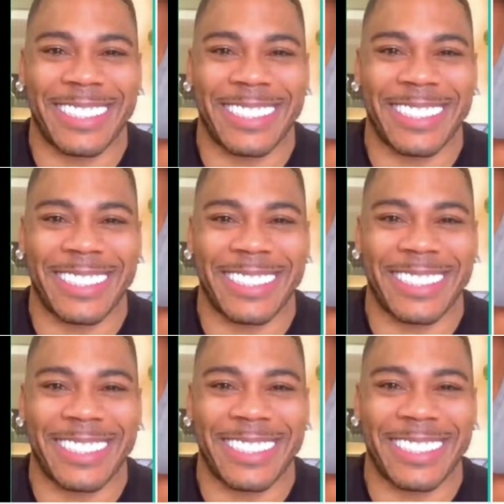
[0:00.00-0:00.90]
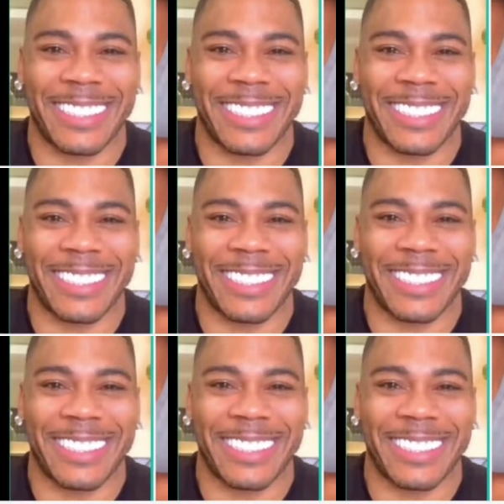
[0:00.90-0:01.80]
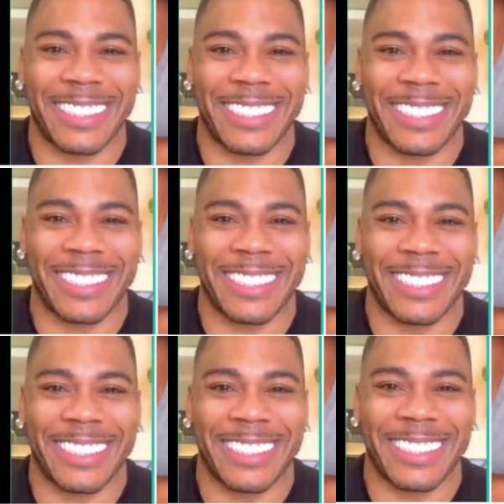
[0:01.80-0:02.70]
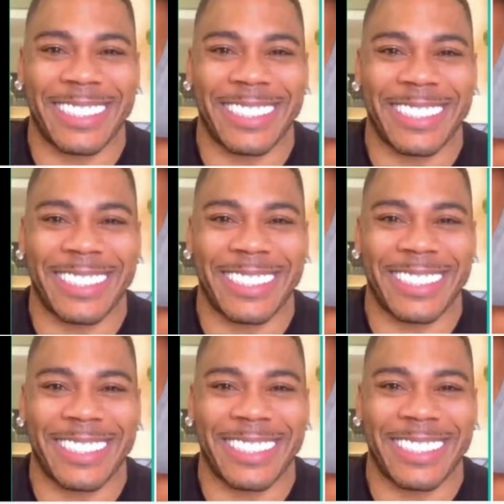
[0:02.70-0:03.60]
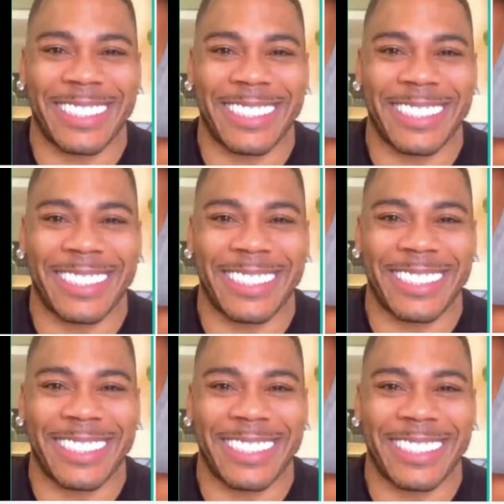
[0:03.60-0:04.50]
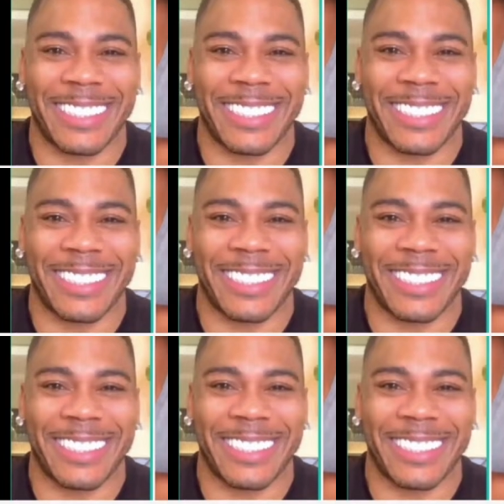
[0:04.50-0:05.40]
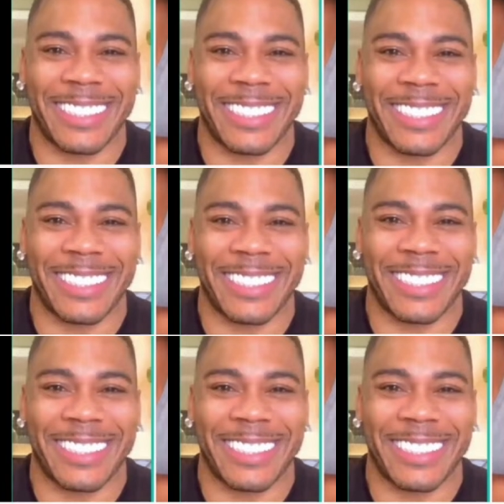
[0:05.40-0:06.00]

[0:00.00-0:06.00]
(silent)